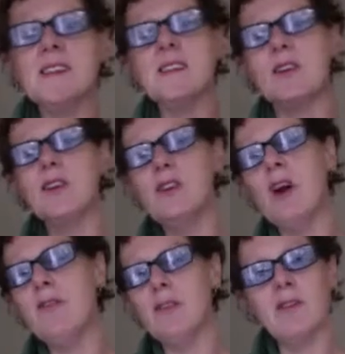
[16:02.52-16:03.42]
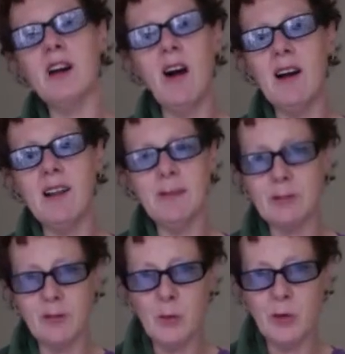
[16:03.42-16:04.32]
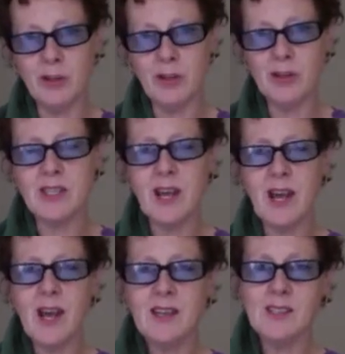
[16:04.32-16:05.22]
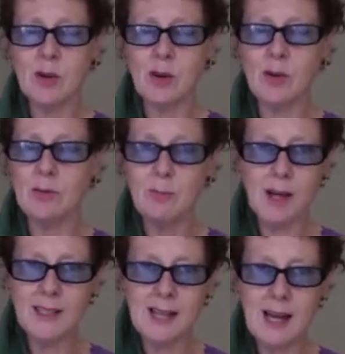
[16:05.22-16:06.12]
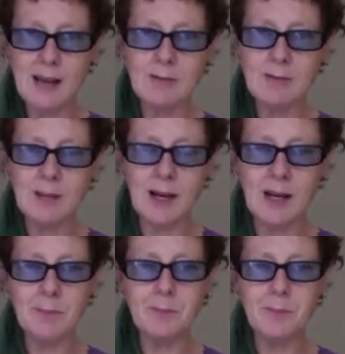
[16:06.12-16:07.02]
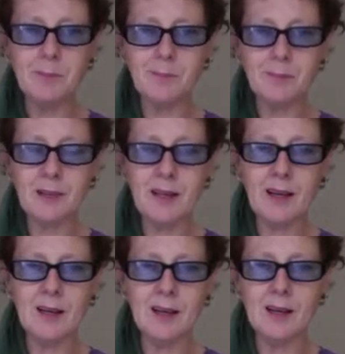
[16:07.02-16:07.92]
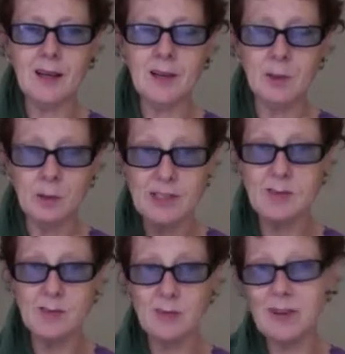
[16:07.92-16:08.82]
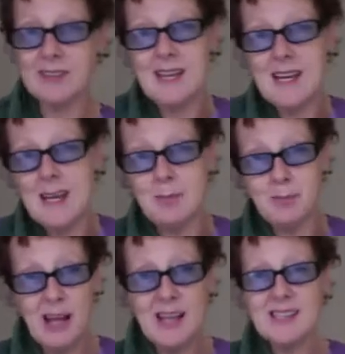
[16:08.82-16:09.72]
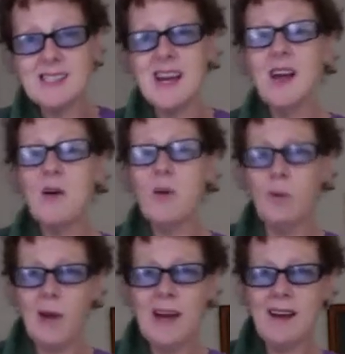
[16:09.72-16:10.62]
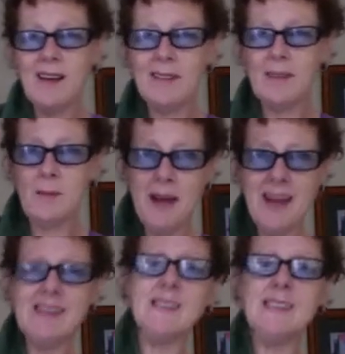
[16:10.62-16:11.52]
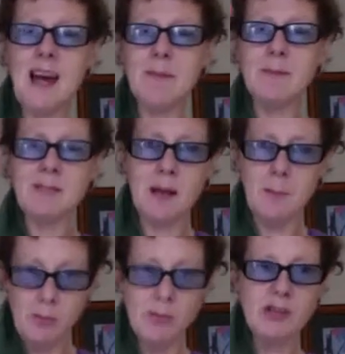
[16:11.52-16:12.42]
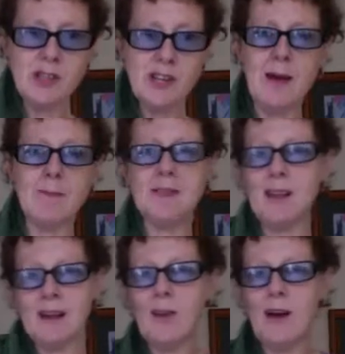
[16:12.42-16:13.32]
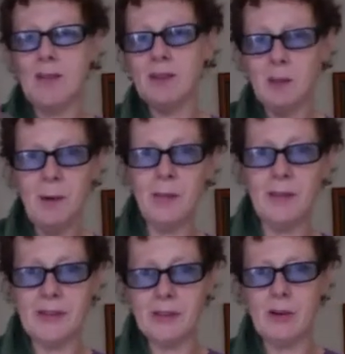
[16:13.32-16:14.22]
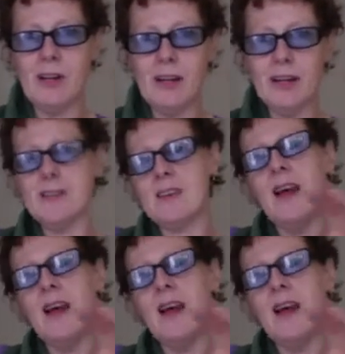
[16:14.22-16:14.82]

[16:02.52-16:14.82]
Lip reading: there's a very high level of water use. So you might have an autism-friendly place where the main taps are push taps like you have in the public toilets.